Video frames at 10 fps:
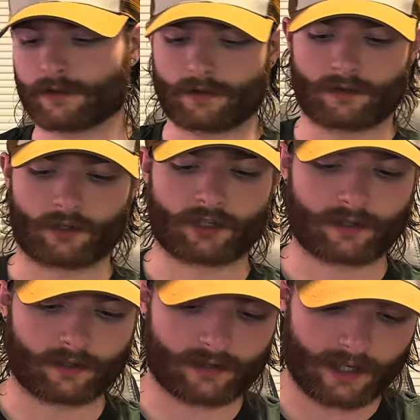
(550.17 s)
So just a
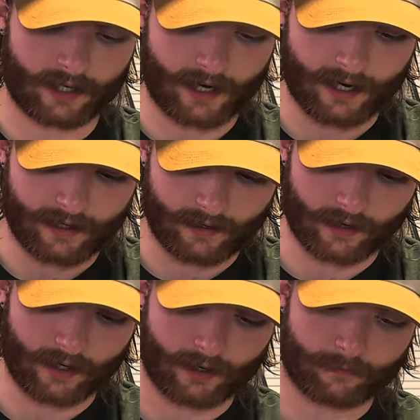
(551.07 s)
little tiny guy,
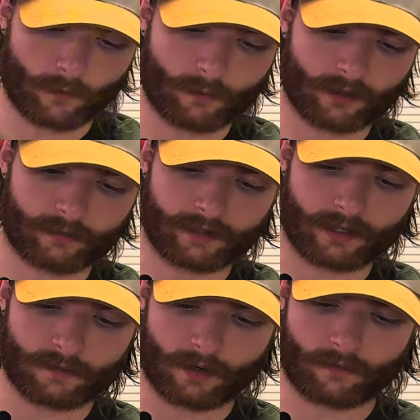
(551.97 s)
4
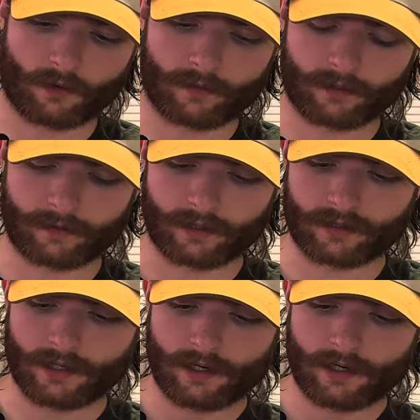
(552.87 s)
millimeters by 4 millimeters.